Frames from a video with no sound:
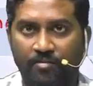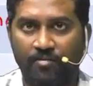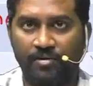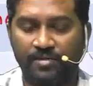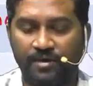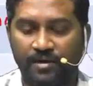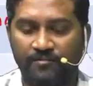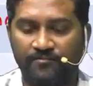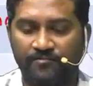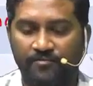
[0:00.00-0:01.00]
more
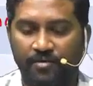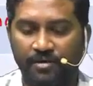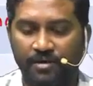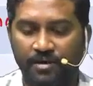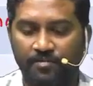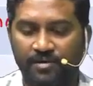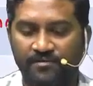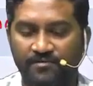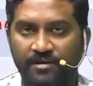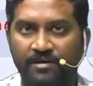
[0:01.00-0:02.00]
than
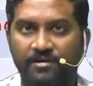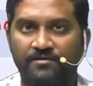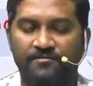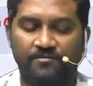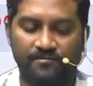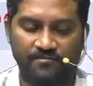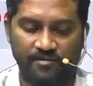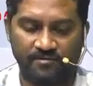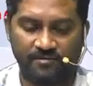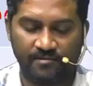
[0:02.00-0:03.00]
40%
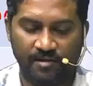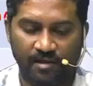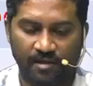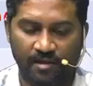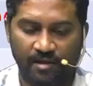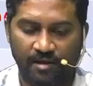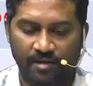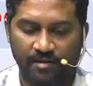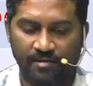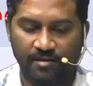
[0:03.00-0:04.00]
eosinophils.
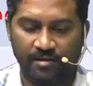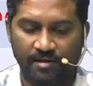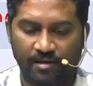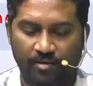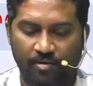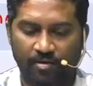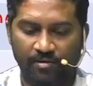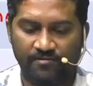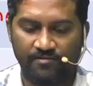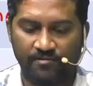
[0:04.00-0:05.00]
And here
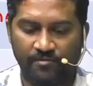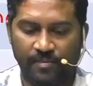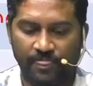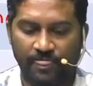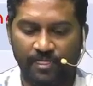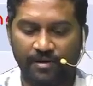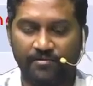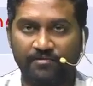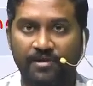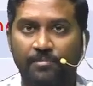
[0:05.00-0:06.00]
also the
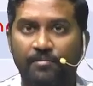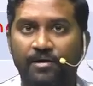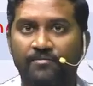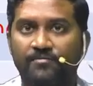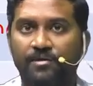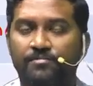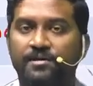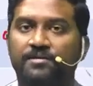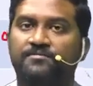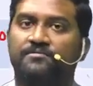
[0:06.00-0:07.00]
treatment will
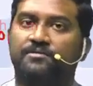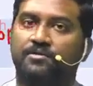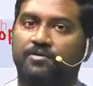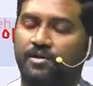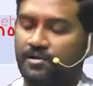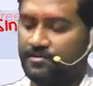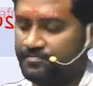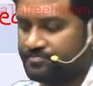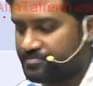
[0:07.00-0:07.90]
be steroid.